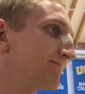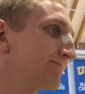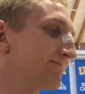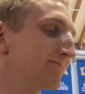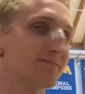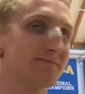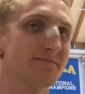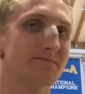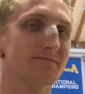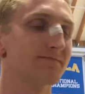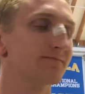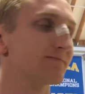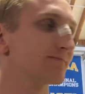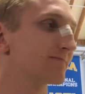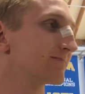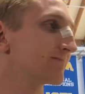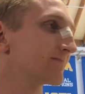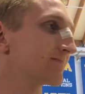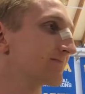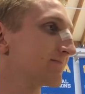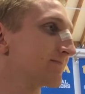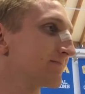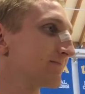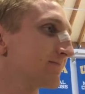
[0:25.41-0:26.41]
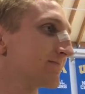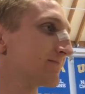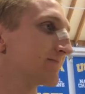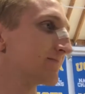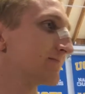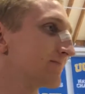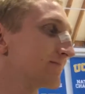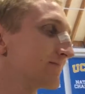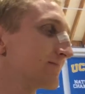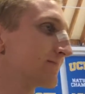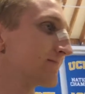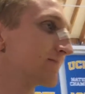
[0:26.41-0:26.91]
Alex and Gigi, what do you
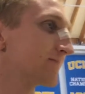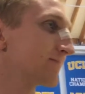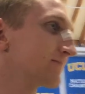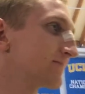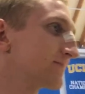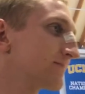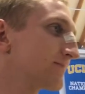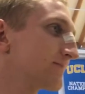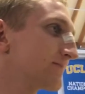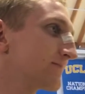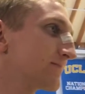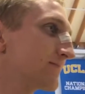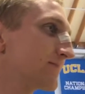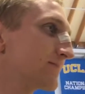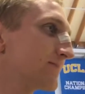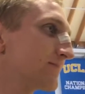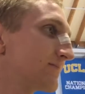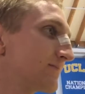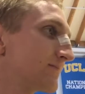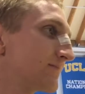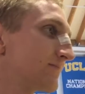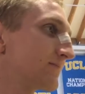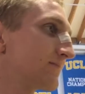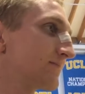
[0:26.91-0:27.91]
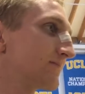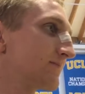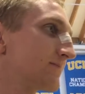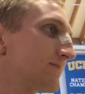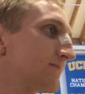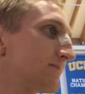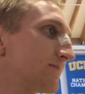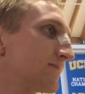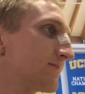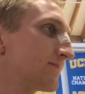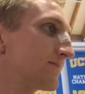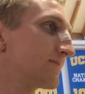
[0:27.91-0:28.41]
think about the way they played?
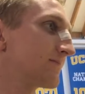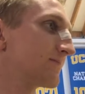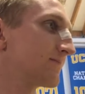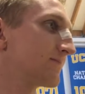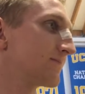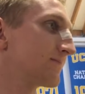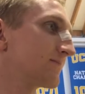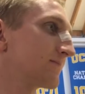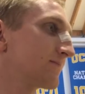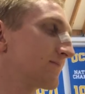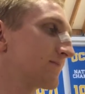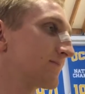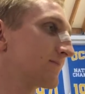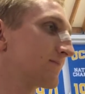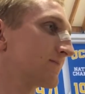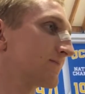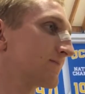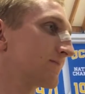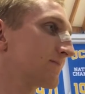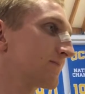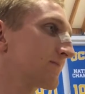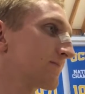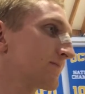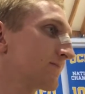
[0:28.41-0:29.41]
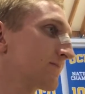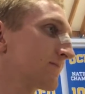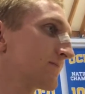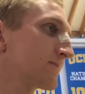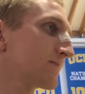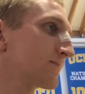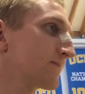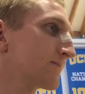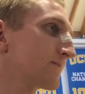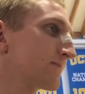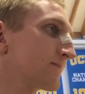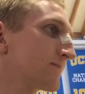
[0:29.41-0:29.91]
I mean, obviously their roles have kind of changed
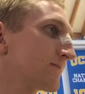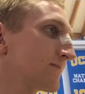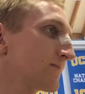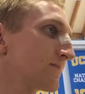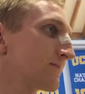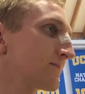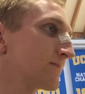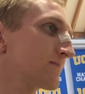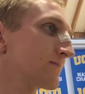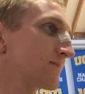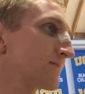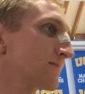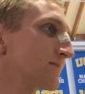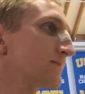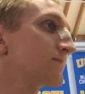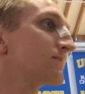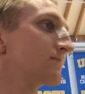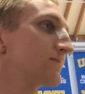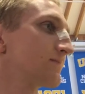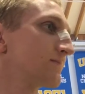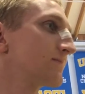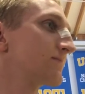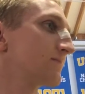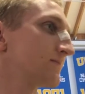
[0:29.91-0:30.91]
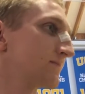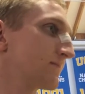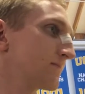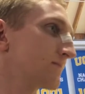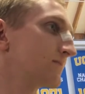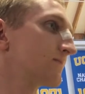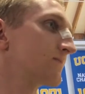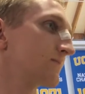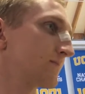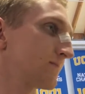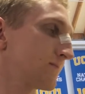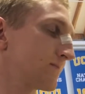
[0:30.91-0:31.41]
with the two guys out. They've got more
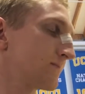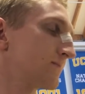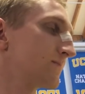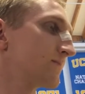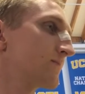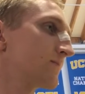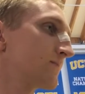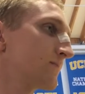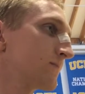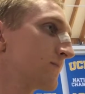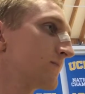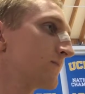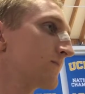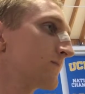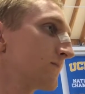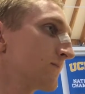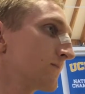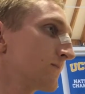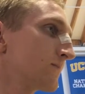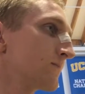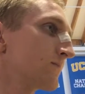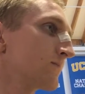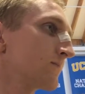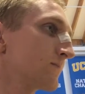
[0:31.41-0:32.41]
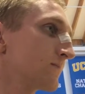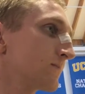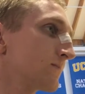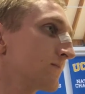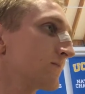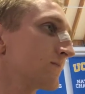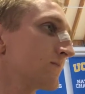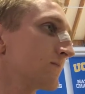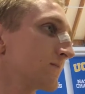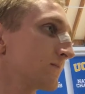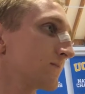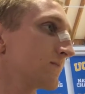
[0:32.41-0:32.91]
minutes. Um,
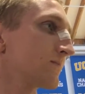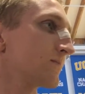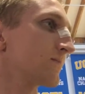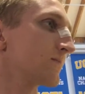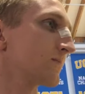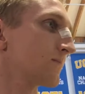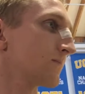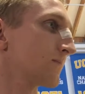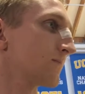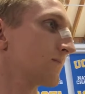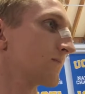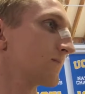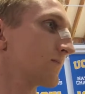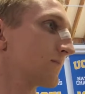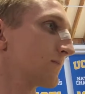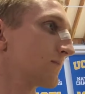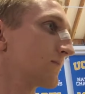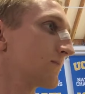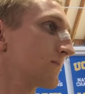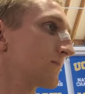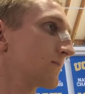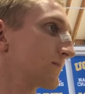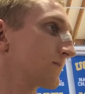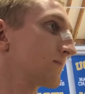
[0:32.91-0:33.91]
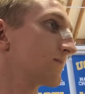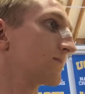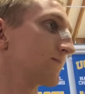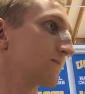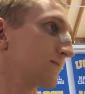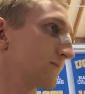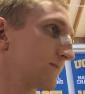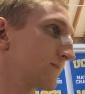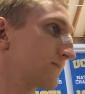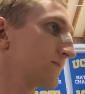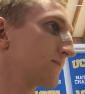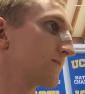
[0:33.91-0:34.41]
Alex had a really good offensive
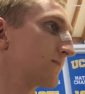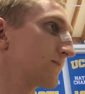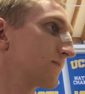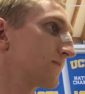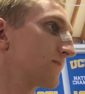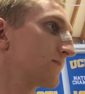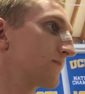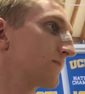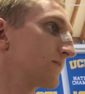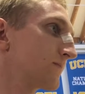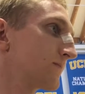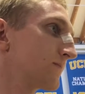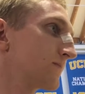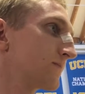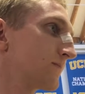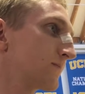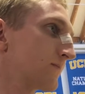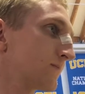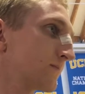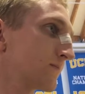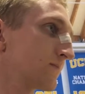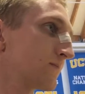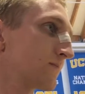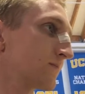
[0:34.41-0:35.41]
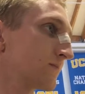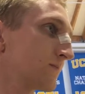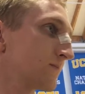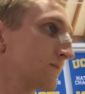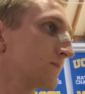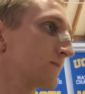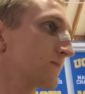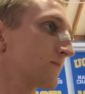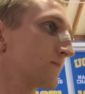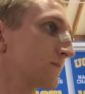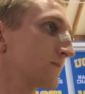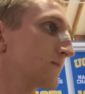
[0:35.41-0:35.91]
game the other day. Um, how, how,
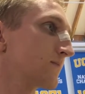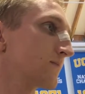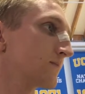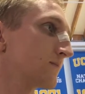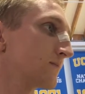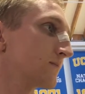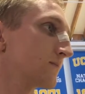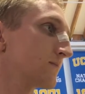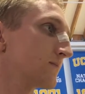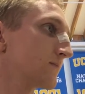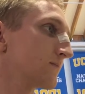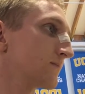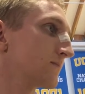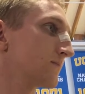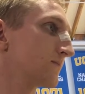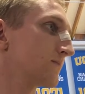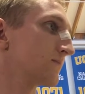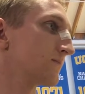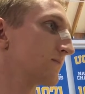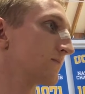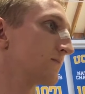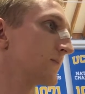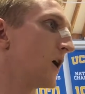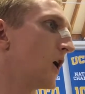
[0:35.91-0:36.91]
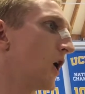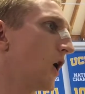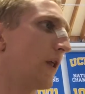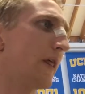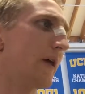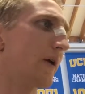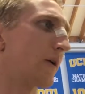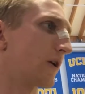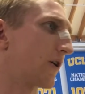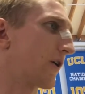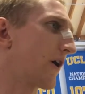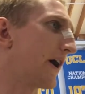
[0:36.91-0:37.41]
much of a boost have they given you guys? Oh,
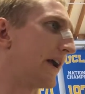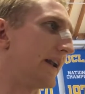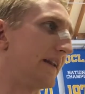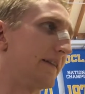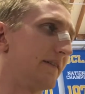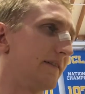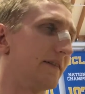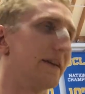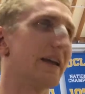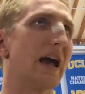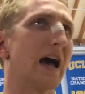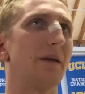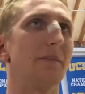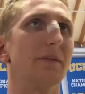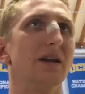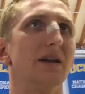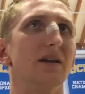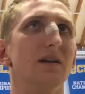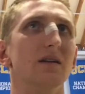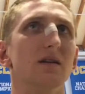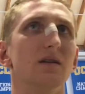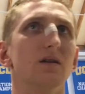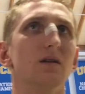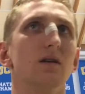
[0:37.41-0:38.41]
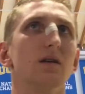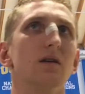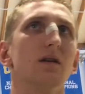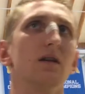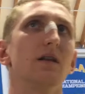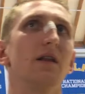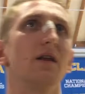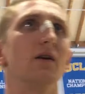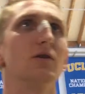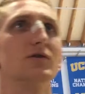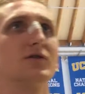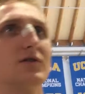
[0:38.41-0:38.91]
they were great. Yeah, I mean,
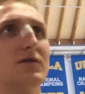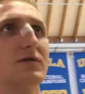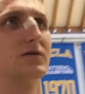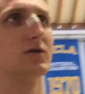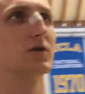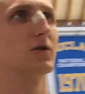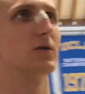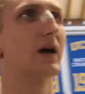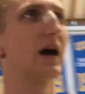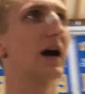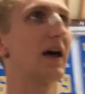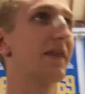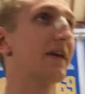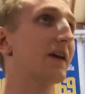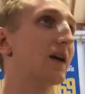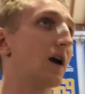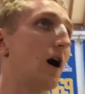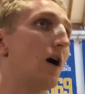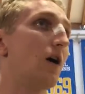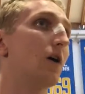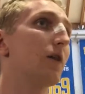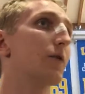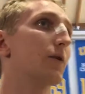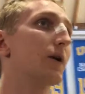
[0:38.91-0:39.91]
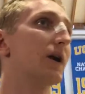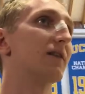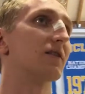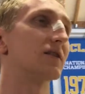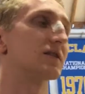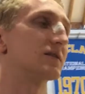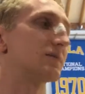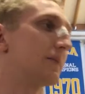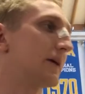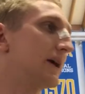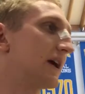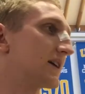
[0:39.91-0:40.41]
those two guys. I think all three of
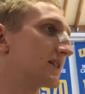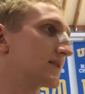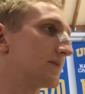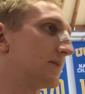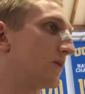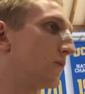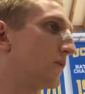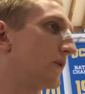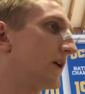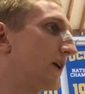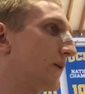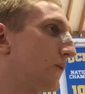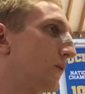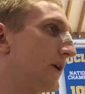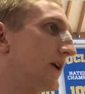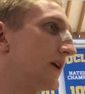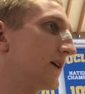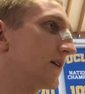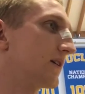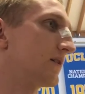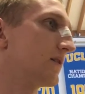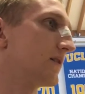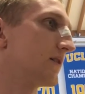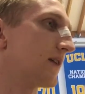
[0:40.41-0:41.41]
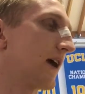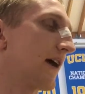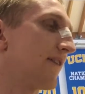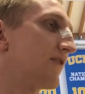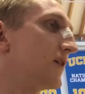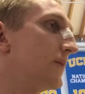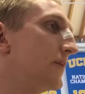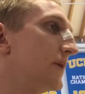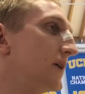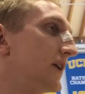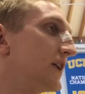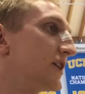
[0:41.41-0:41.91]
us bigs. I mean, we we have the
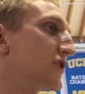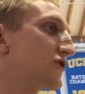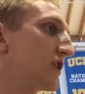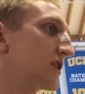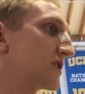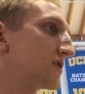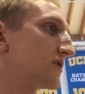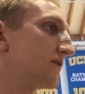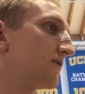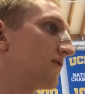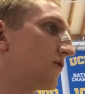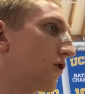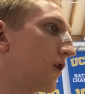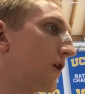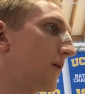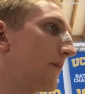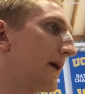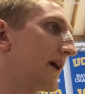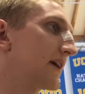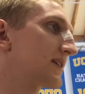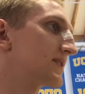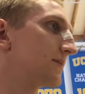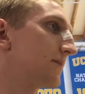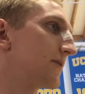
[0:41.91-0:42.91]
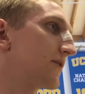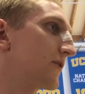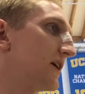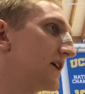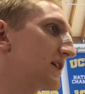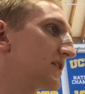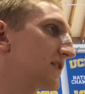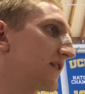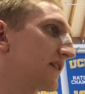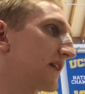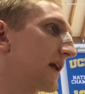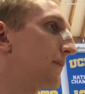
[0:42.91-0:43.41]
ability to stretch the floor and make some
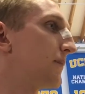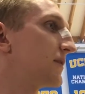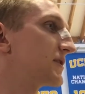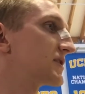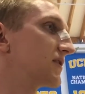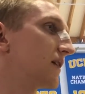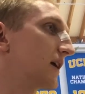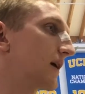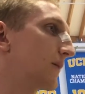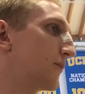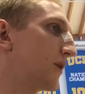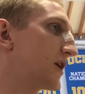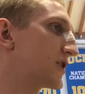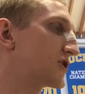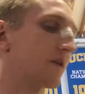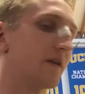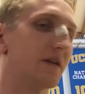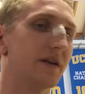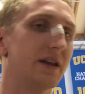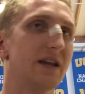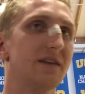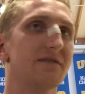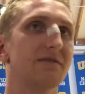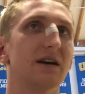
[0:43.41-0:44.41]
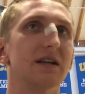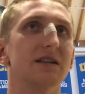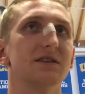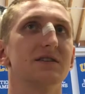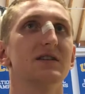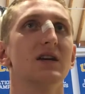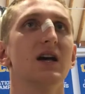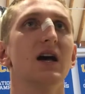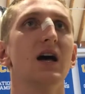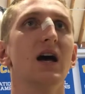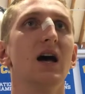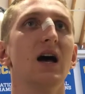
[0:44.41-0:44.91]
threes. I think that puts a lot of pressure on the
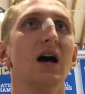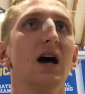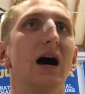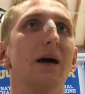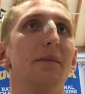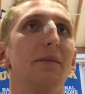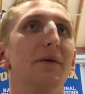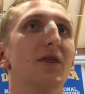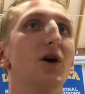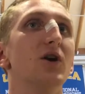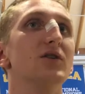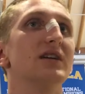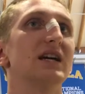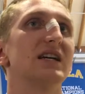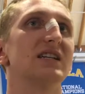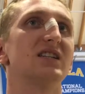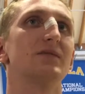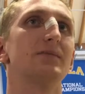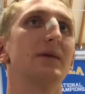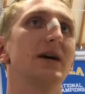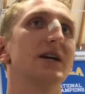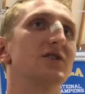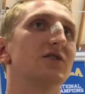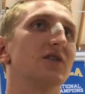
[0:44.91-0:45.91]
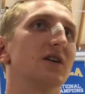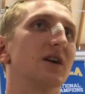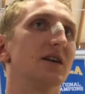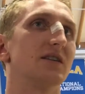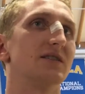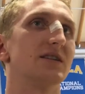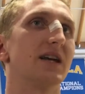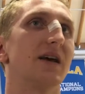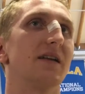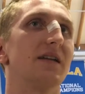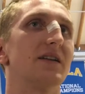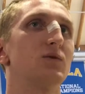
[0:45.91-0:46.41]
defense. Uh, but those guys especially,
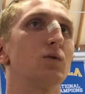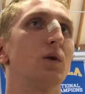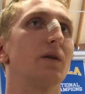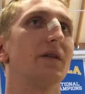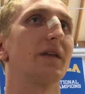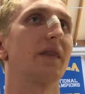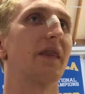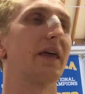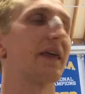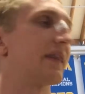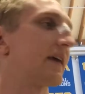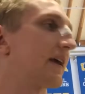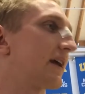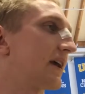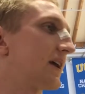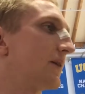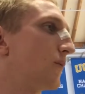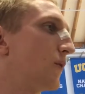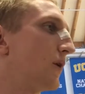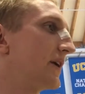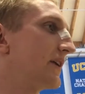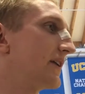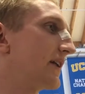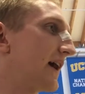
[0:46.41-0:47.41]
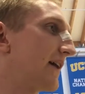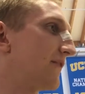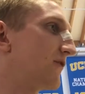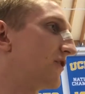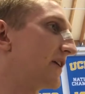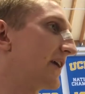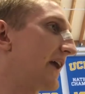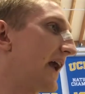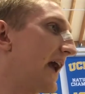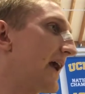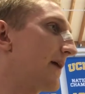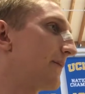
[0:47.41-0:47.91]
because yeah, that's one thing that they can bring to
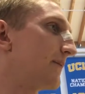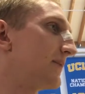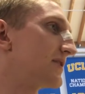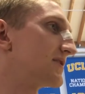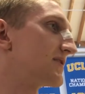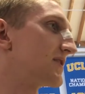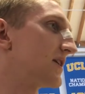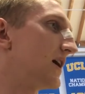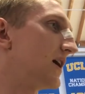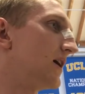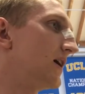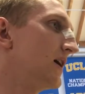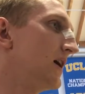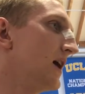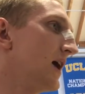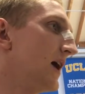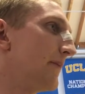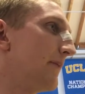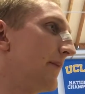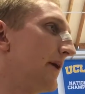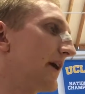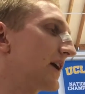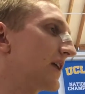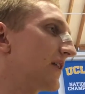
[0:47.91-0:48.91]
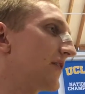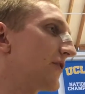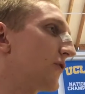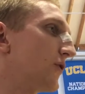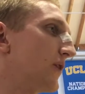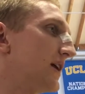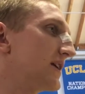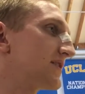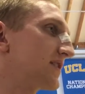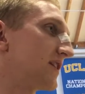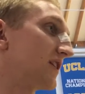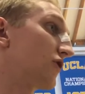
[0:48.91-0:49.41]
every game is uh, making
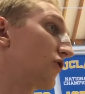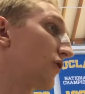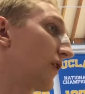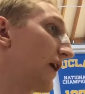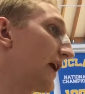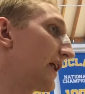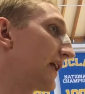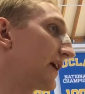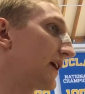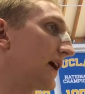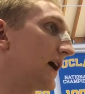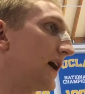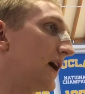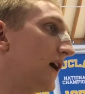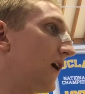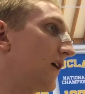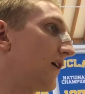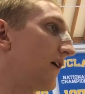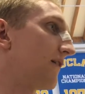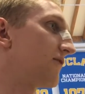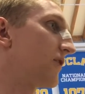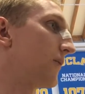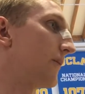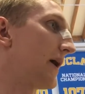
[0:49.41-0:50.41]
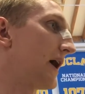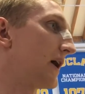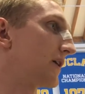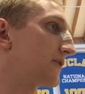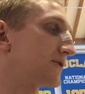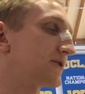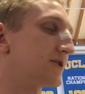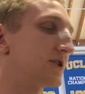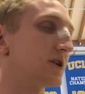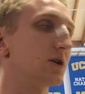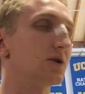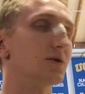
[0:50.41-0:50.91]
threes and creating uh, off the
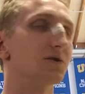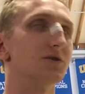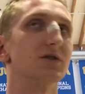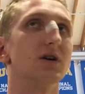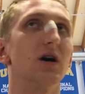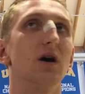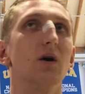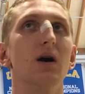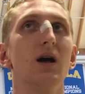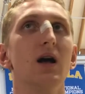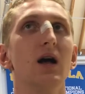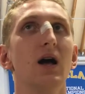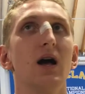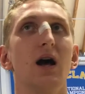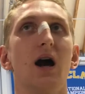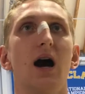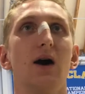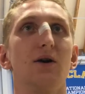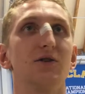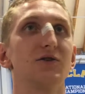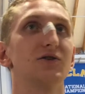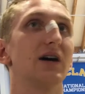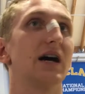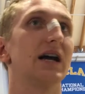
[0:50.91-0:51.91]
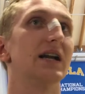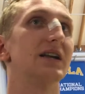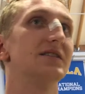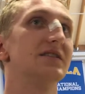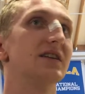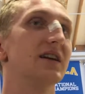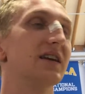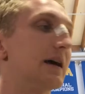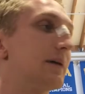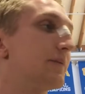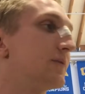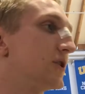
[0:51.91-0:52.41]
bounce too. So I was glad to
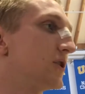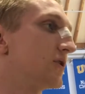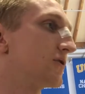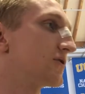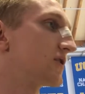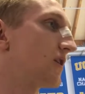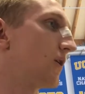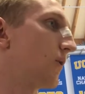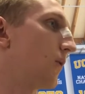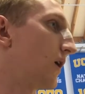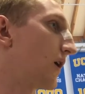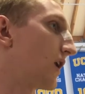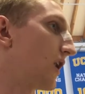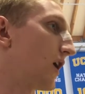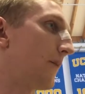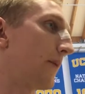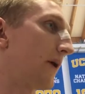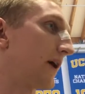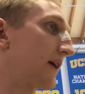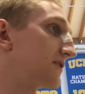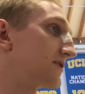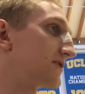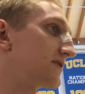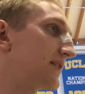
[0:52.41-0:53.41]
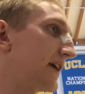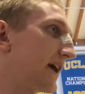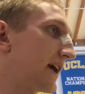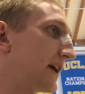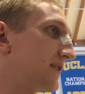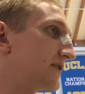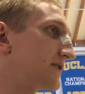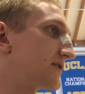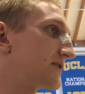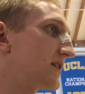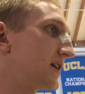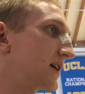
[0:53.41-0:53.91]
see them do so well, and I think they
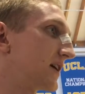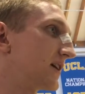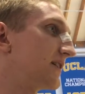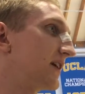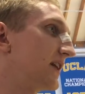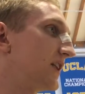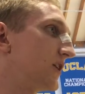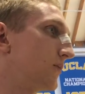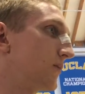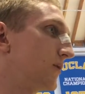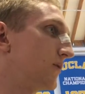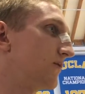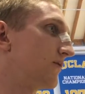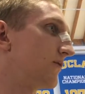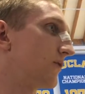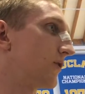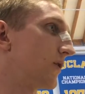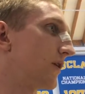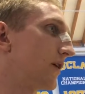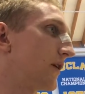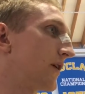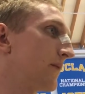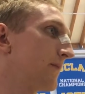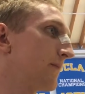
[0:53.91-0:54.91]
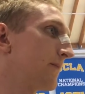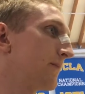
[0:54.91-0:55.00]
can just uh, continue moving forward.